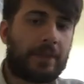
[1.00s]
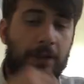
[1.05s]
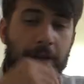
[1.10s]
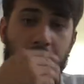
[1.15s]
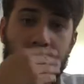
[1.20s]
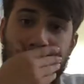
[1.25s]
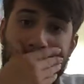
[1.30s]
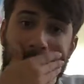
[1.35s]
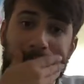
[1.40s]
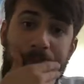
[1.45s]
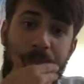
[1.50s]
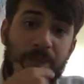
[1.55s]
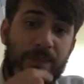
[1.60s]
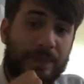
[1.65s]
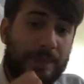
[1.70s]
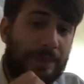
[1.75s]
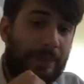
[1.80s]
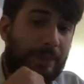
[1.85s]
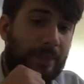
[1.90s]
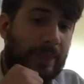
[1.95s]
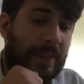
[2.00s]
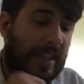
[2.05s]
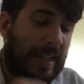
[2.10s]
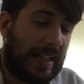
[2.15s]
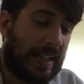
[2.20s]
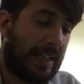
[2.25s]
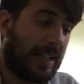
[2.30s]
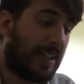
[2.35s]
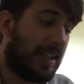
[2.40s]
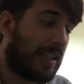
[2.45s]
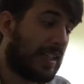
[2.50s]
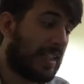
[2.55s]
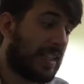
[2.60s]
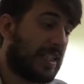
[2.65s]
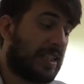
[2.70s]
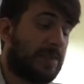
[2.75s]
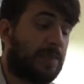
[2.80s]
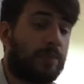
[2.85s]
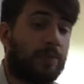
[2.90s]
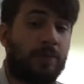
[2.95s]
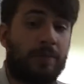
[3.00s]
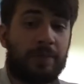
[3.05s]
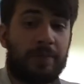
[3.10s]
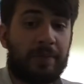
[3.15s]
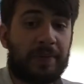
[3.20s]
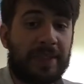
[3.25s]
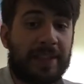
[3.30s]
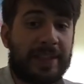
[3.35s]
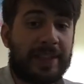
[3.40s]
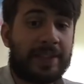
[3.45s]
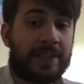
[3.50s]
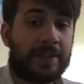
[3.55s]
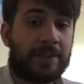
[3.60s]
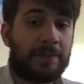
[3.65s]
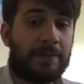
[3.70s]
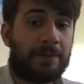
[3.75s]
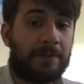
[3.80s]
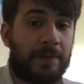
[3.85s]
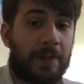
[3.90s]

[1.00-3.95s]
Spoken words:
Right, this is probably the